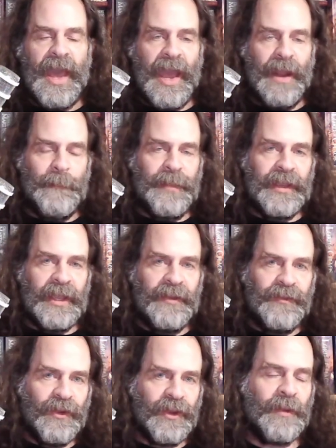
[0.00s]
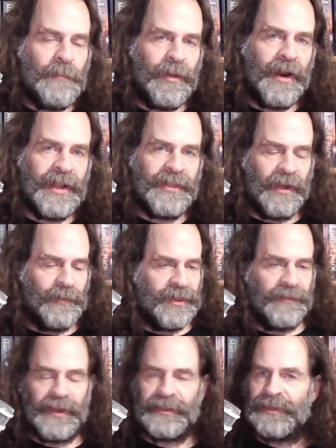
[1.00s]
And if you combine that with
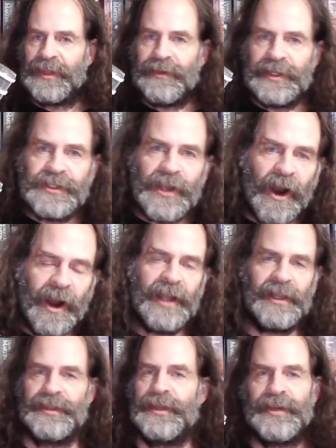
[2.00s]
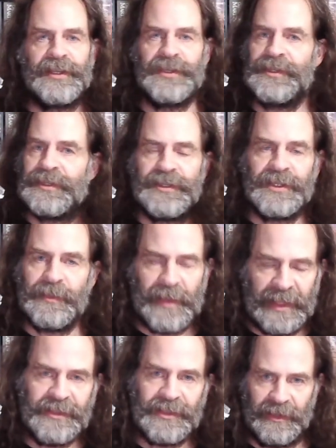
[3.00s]
the fact that their existence
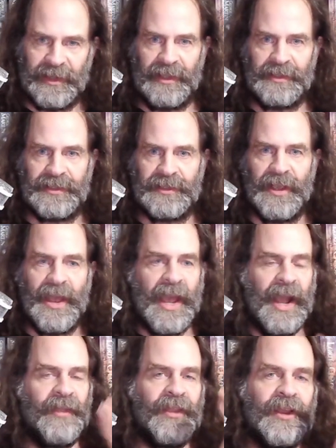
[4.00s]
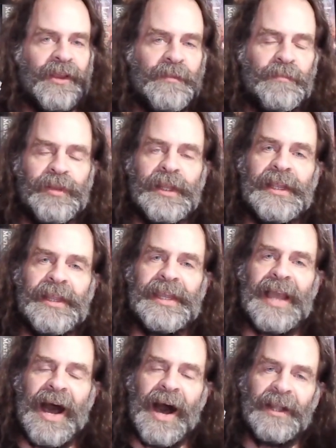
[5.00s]
depends on us, and they're completely
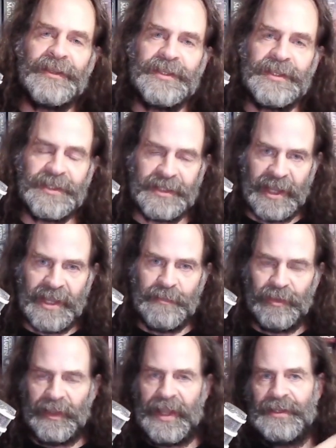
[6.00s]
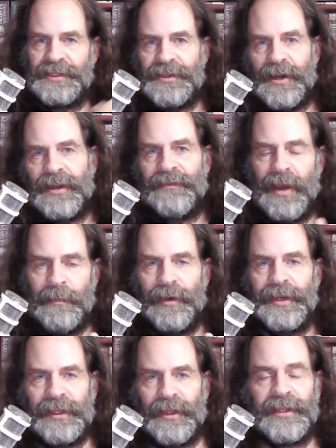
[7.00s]
unstable outside of our
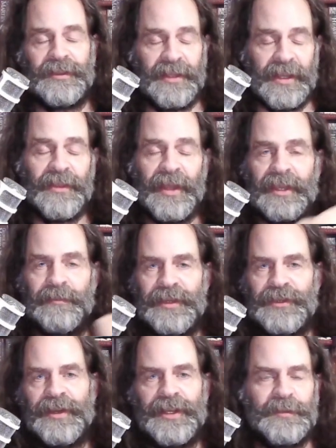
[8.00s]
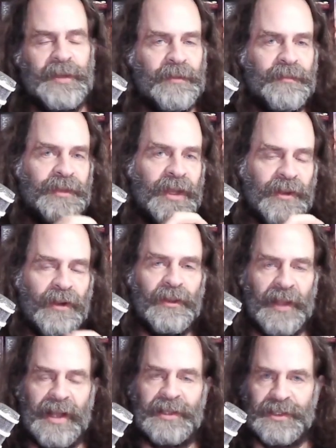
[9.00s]
body. Like, yeah, they can be transmitted, but they don't
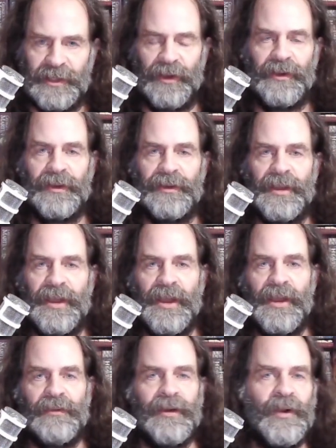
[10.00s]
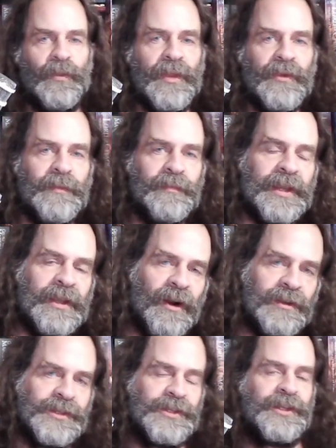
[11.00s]
last long, right? Whether it be
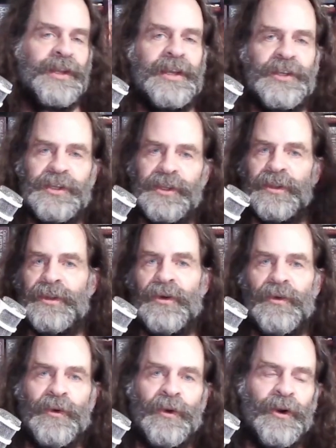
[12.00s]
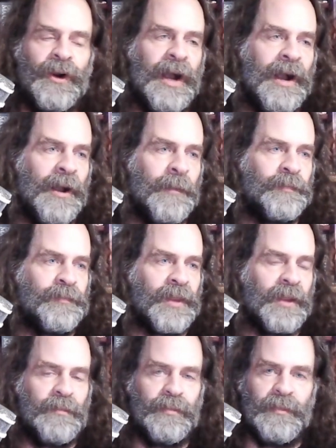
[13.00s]
oxygenation or,
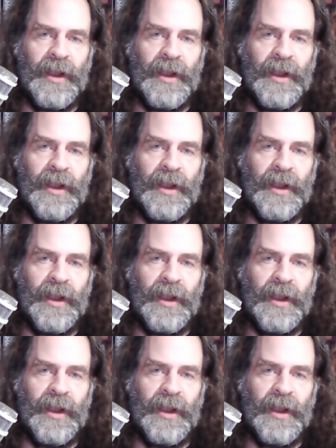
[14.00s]
I'm